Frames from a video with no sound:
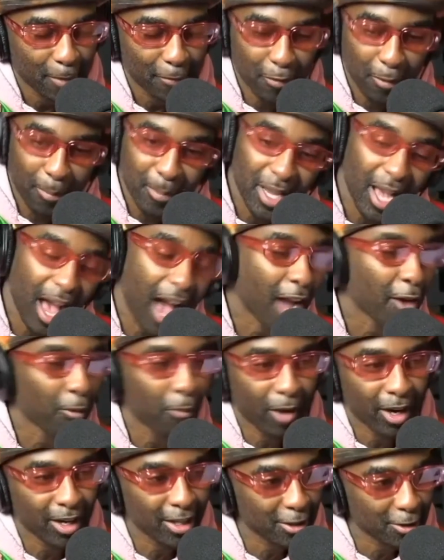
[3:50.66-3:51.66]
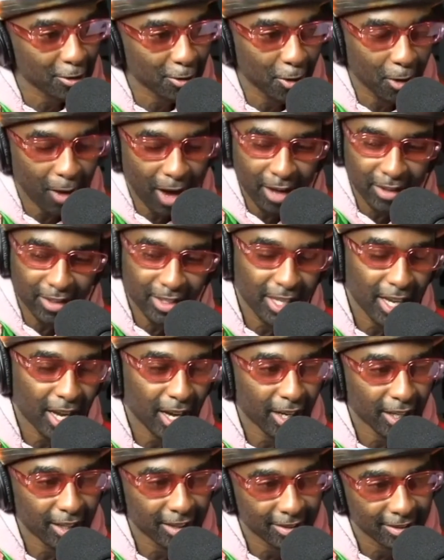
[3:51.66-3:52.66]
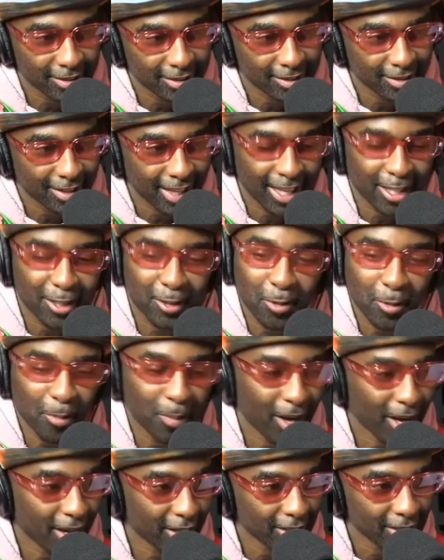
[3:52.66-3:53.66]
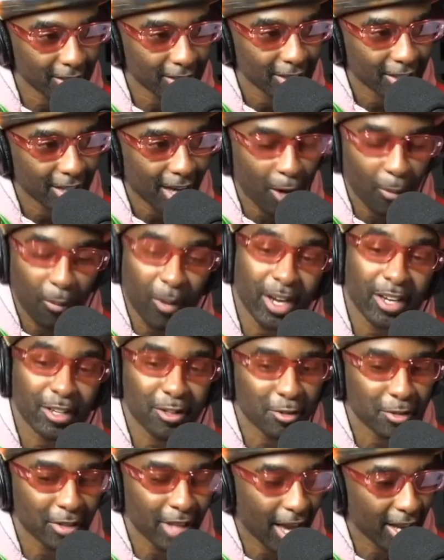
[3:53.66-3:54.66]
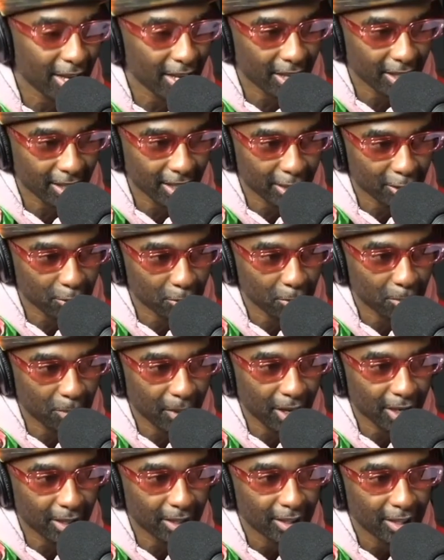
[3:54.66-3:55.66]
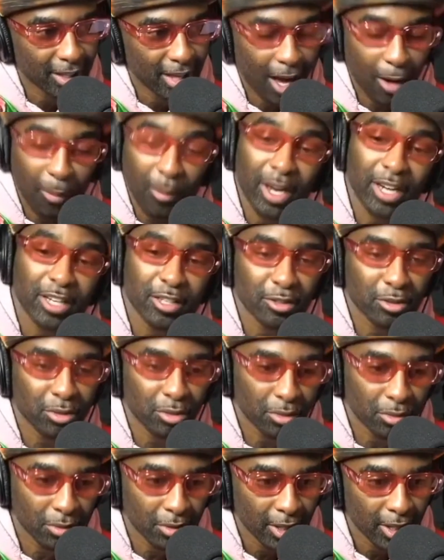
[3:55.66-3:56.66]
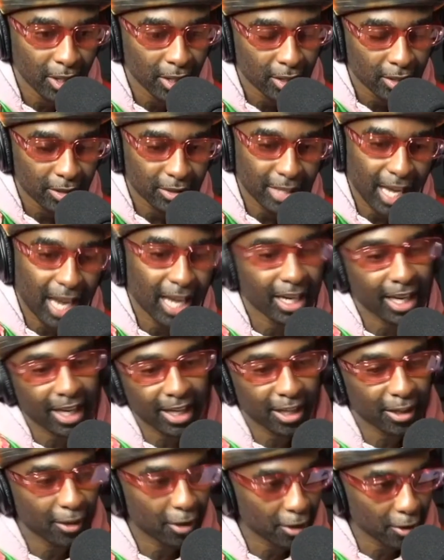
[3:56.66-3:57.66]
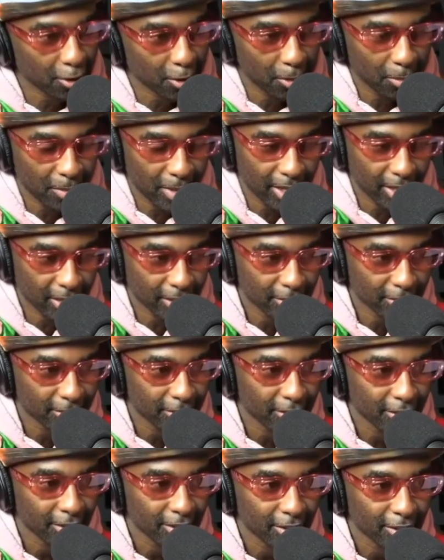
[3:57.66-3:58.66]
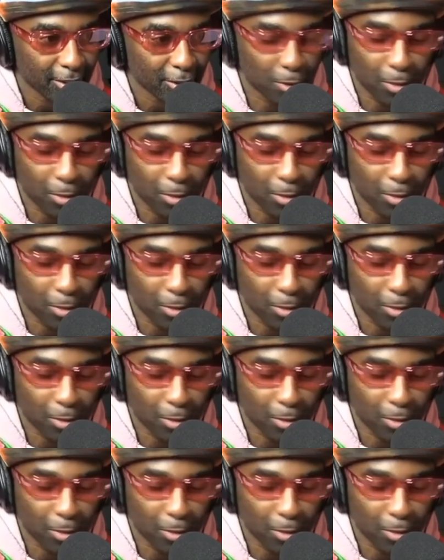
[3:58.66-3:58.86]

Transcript: For me, I wanted to go out young like Tupac. I wanted to die young like Tupac. I wanted to die like a Kurt Cobain.